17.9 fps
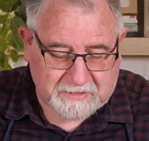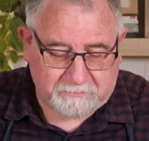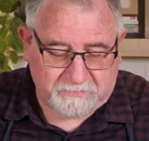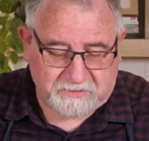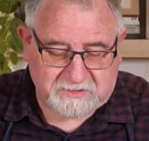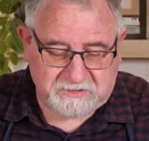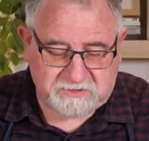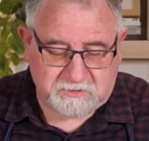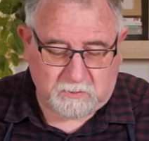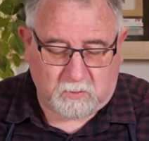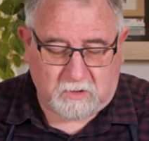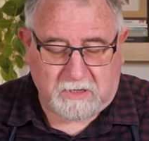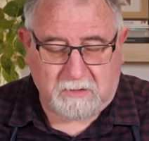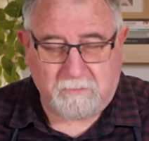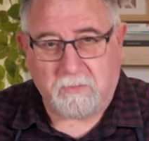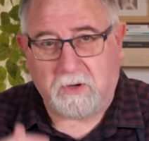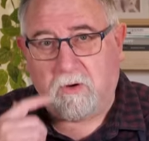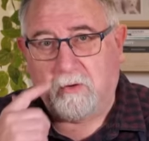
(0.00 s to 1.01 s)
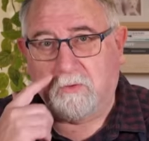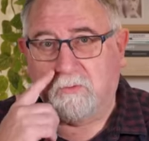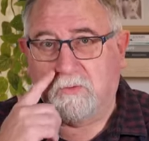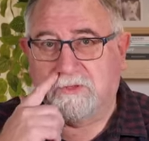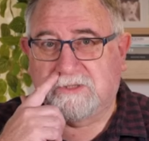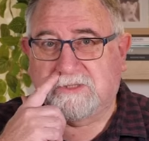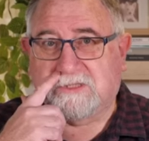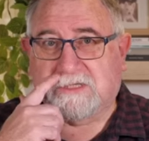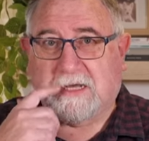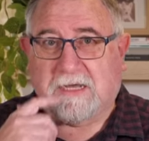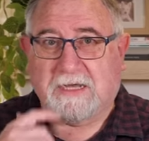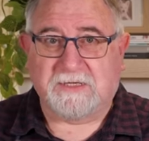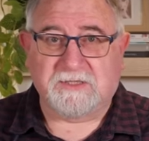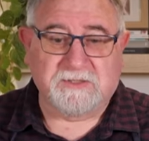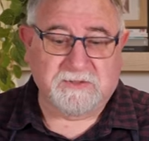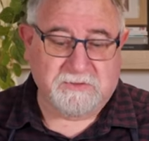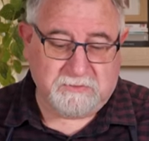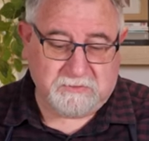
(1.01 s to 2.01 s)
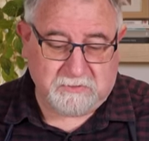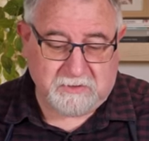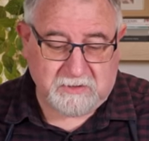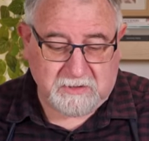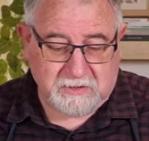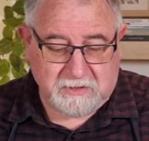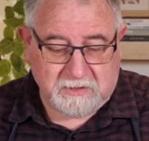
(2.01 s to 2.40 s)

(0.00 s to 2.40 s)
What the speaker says: because the white mould would start to